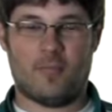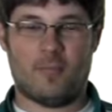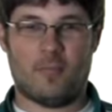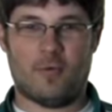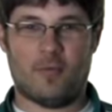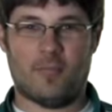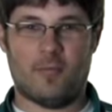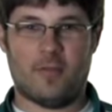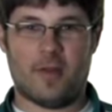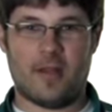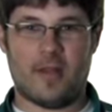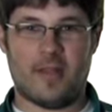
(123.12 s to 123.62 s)
the
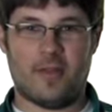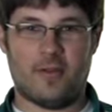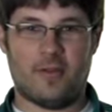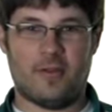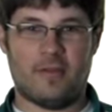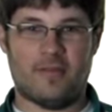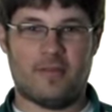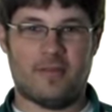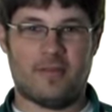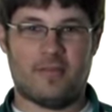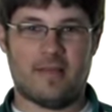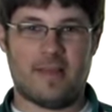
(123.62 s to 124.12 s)
more money you
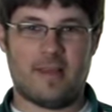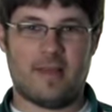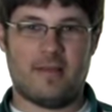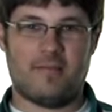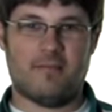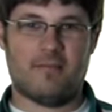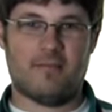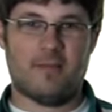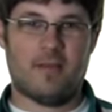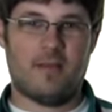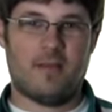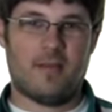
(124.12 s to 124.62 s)
can
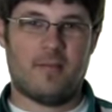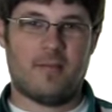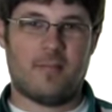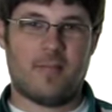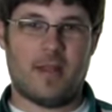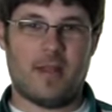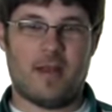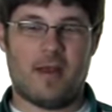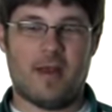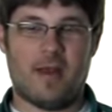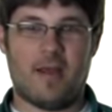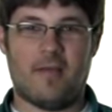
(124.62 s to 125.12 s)
save
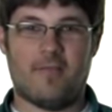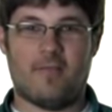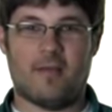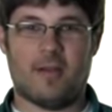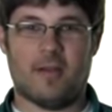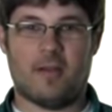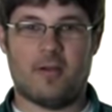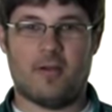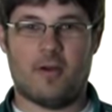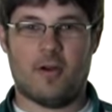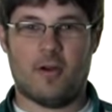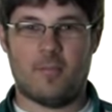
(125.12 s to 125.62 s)
by not
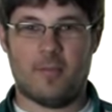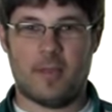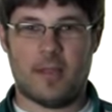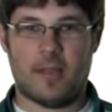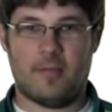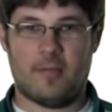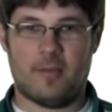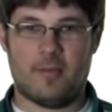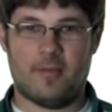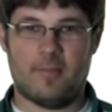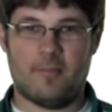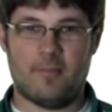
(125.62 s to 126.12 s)
having a car
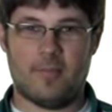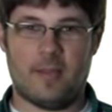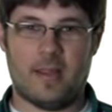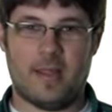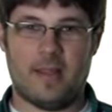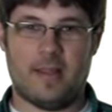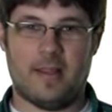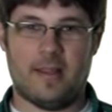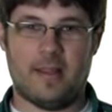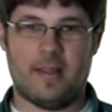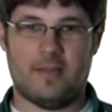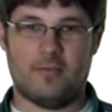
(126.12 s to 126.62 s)
payment,
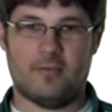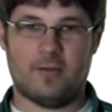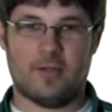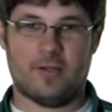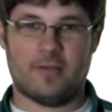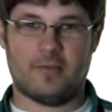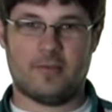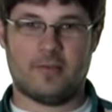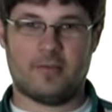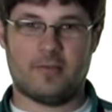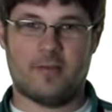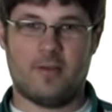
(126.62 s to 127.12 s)
paying
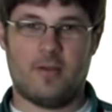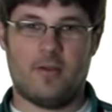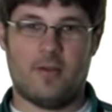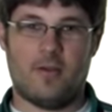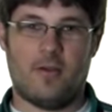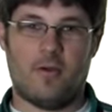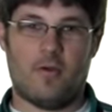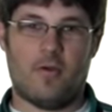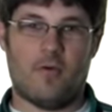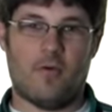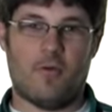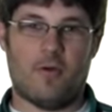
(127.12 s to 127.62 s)
interest,
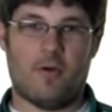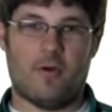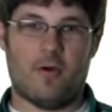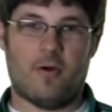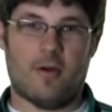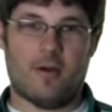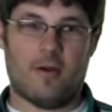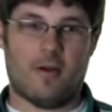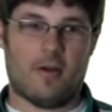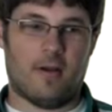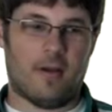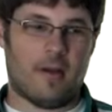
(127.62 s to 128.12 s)

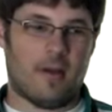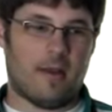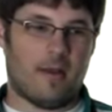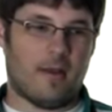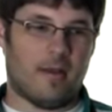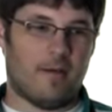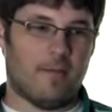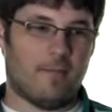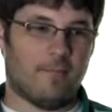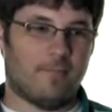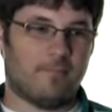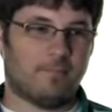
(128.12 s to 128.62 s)
or
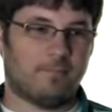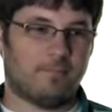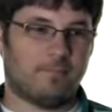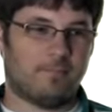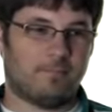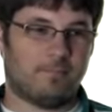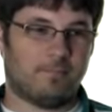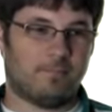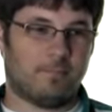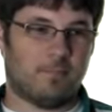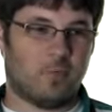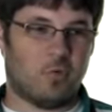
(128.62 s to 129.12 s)
um,
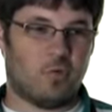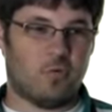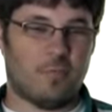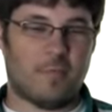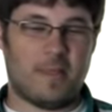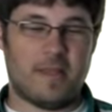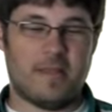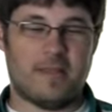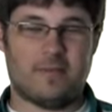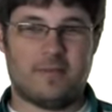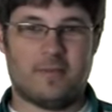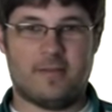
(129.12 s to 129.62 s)
just
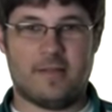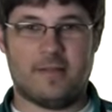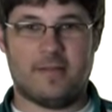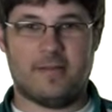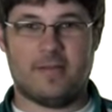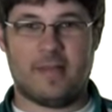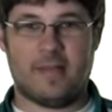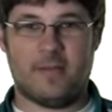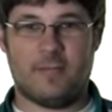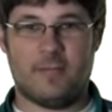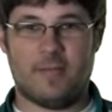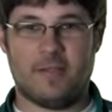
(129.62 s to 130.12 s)
basically
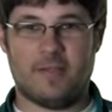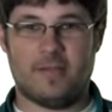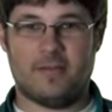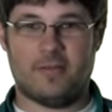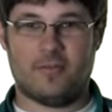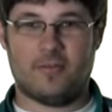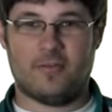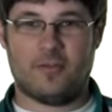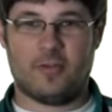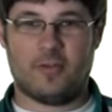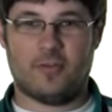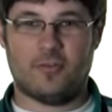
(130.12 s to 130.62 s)
keeping it
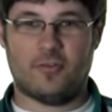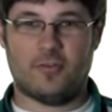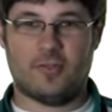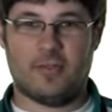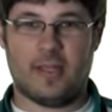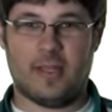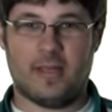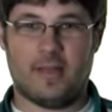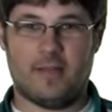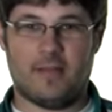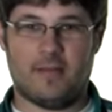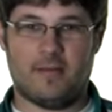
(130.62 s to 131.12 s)
as long as you
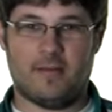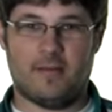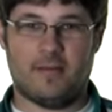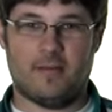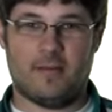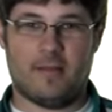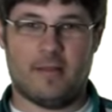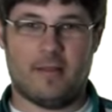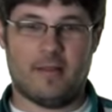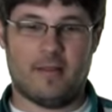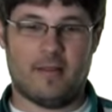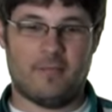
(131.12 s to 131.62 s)
can.
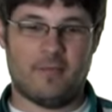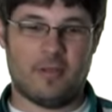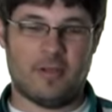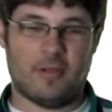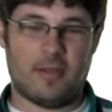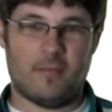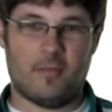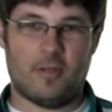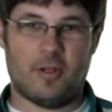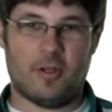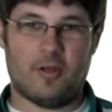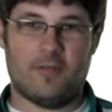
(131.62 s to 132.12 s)
Uh, every
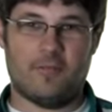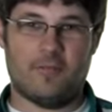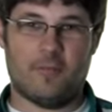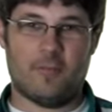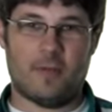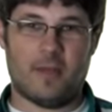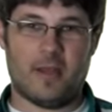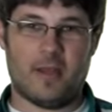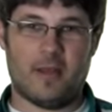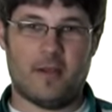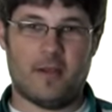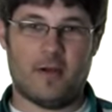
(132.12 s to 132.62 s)
time you don't have to
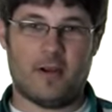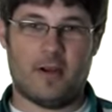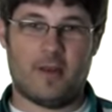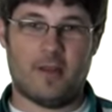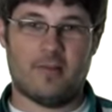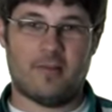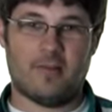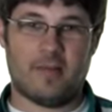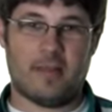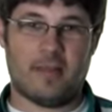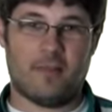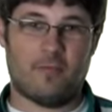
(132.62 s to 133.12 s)
buy a car, you
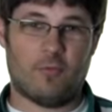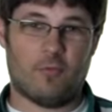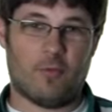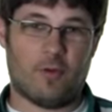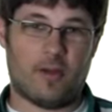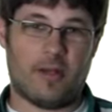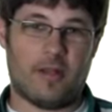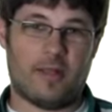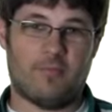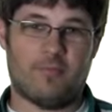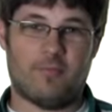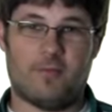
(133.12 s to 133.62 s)
save
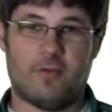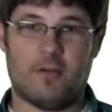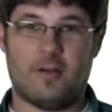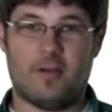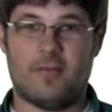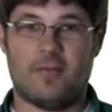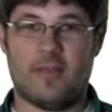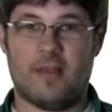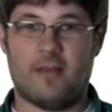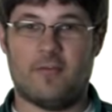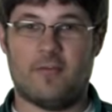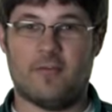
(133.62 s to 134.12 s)
twenty,
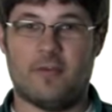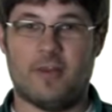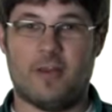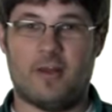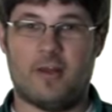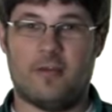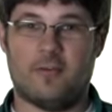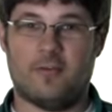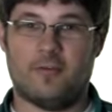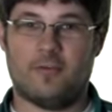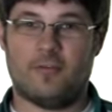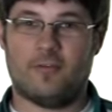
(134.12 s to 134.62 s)
thirty thousand
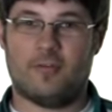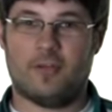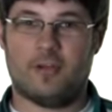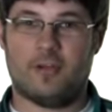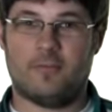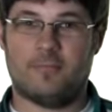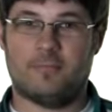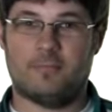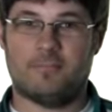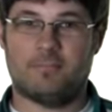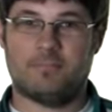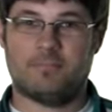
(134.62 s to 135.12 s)
dollars. So
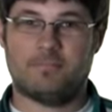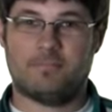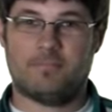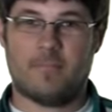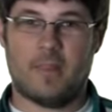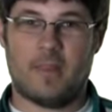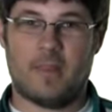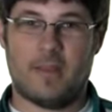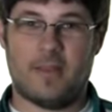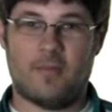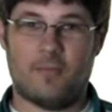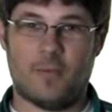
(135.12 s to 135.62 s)

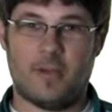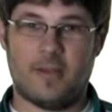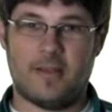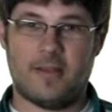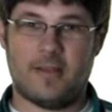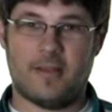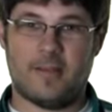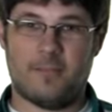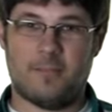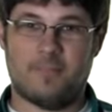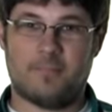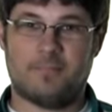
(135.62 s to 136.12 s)
that's my
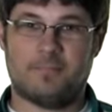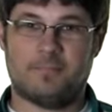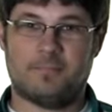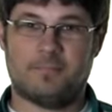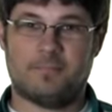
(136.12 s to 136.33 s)
tip.